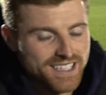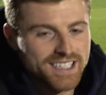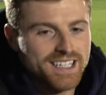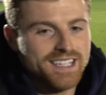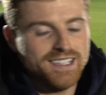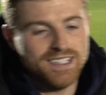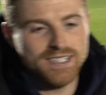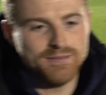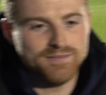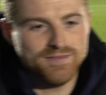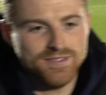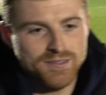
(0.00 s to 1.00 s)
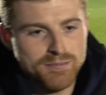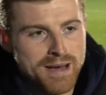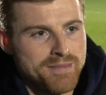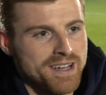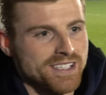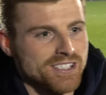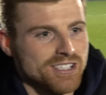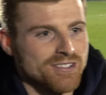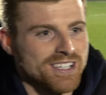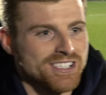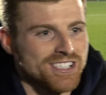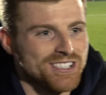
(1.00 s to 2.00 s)
Yeah, Batman to the
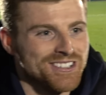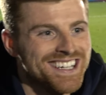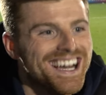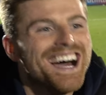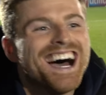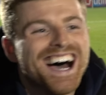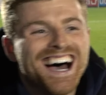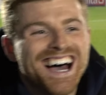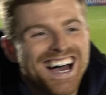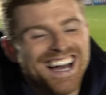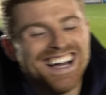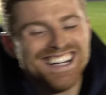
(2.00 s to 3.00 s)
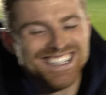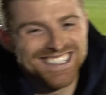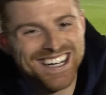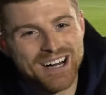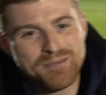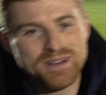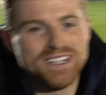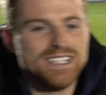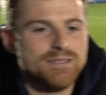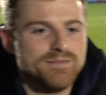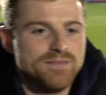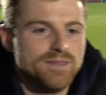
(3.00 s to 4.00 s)
rescue. I
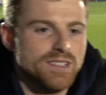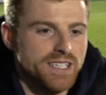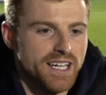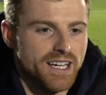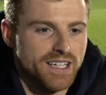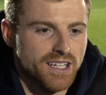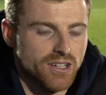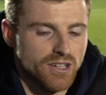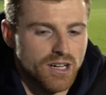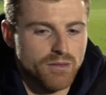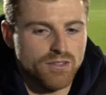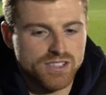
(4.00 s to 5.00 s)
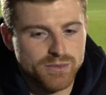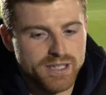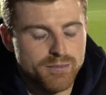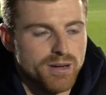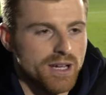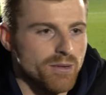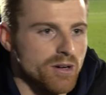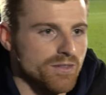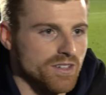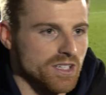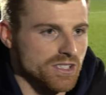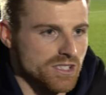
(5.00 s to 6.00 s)
know, like, obviously we didn't play well
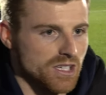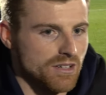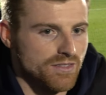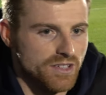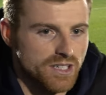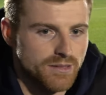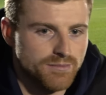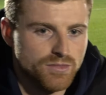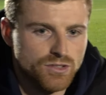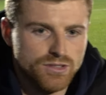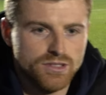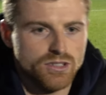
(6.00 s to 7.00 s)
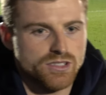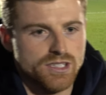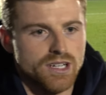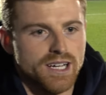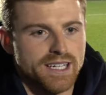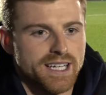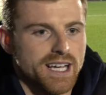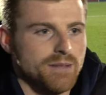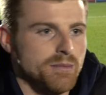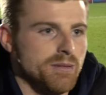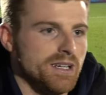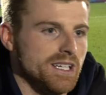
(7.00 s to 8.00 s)
first half, not to like the
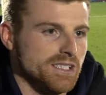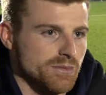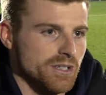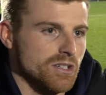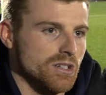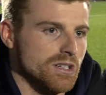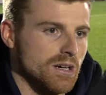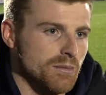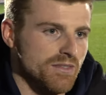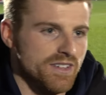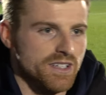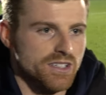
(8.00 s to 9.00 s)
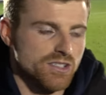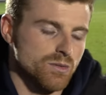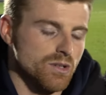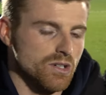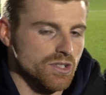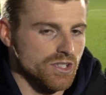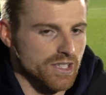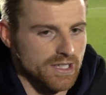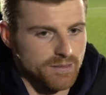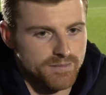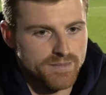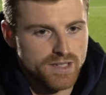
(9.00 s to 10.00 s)
capabilities that we got, like, within the squad.
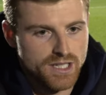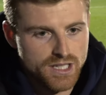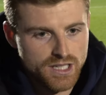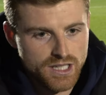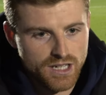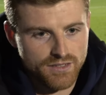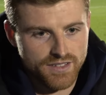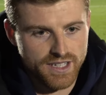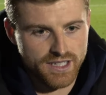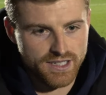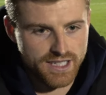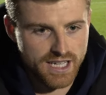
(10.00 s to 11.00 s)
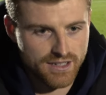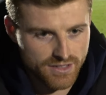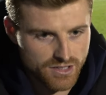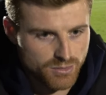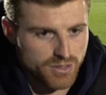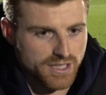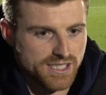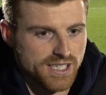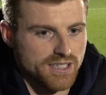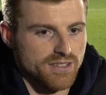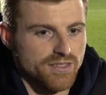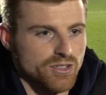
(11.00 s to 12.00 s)
I think McGaffer probably
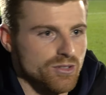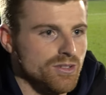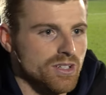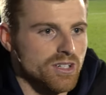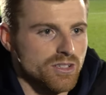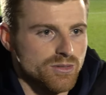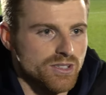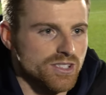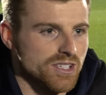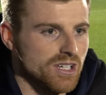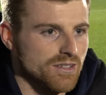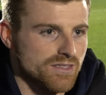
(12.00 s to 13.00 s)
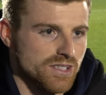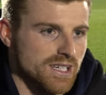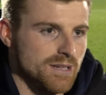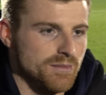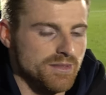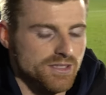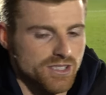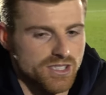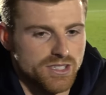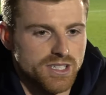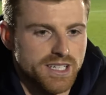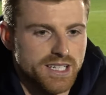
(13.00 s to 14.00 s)
said a few harsh words at half time to
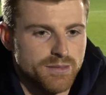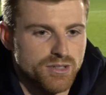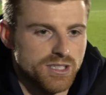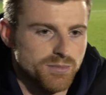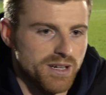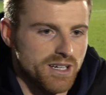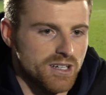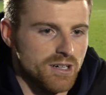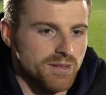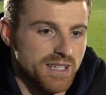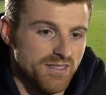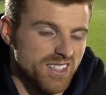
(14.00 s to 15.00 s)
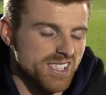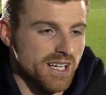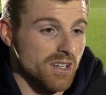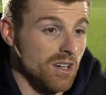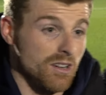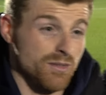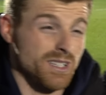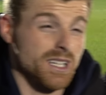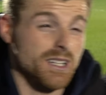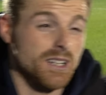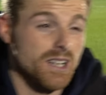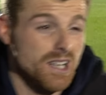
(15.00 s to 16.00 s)
get the boys back up, and even second half we
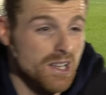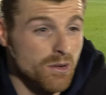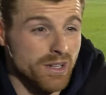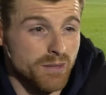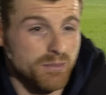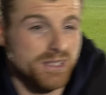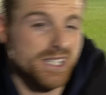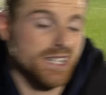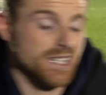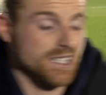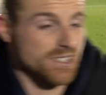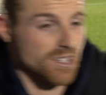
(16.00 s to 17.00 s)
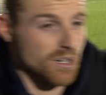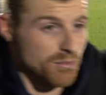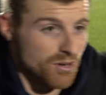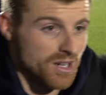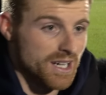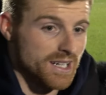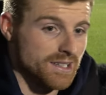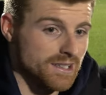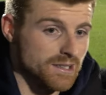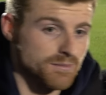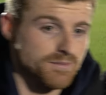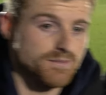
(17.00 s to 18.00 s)
didn't particularly start right,
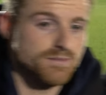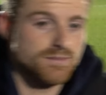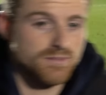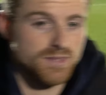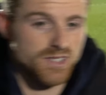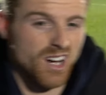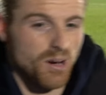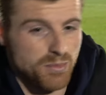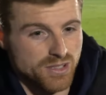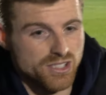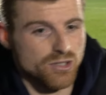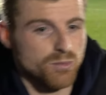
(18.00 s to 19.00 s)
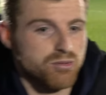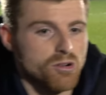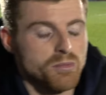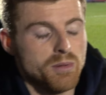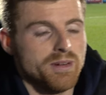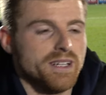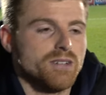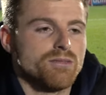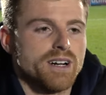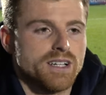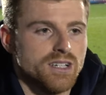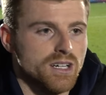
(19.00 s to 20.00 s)
up until probably the
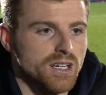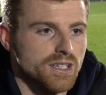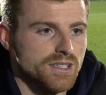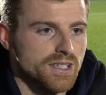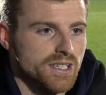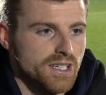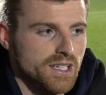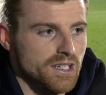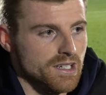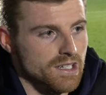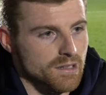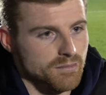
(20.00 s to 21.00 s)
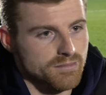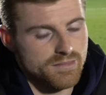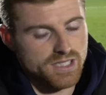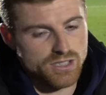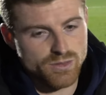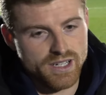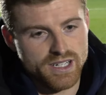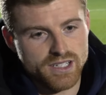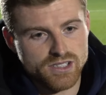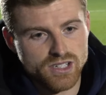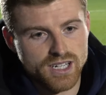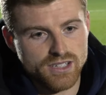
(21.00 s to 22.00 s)
red card is when the
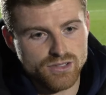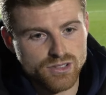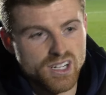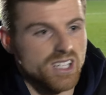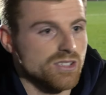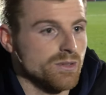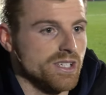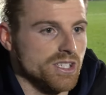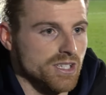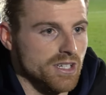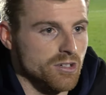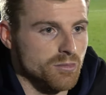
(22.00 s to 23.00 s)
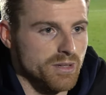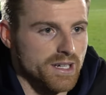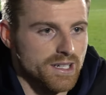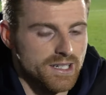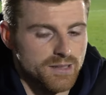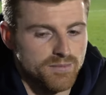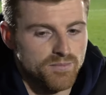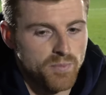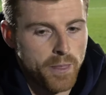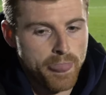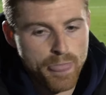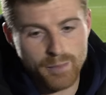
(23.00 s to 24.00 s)
tyre sort of like switched a little bit,
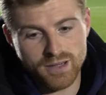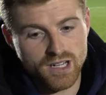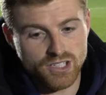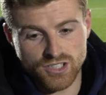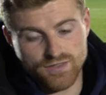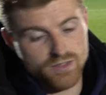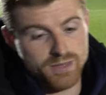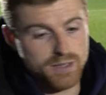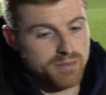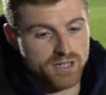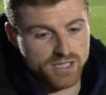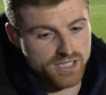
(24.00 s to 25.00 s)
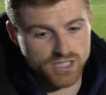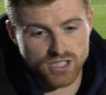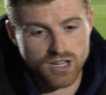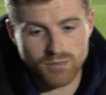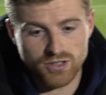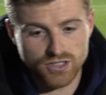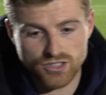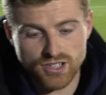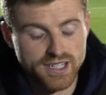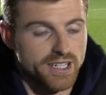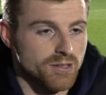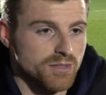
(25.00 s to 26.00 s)
just for me personally, just come on,
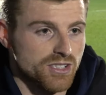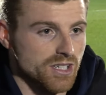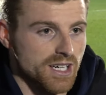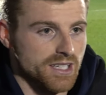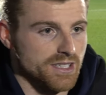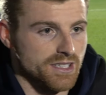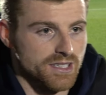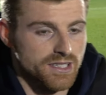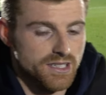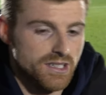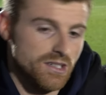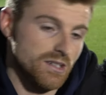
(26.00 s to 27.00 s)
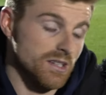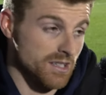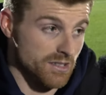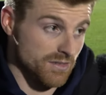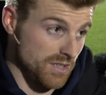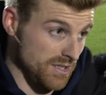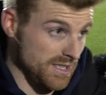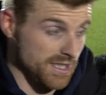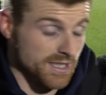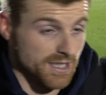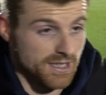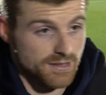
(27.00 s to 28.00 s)
try and help the side, and luckily obviously I
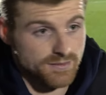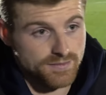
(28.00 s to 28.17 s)
did that.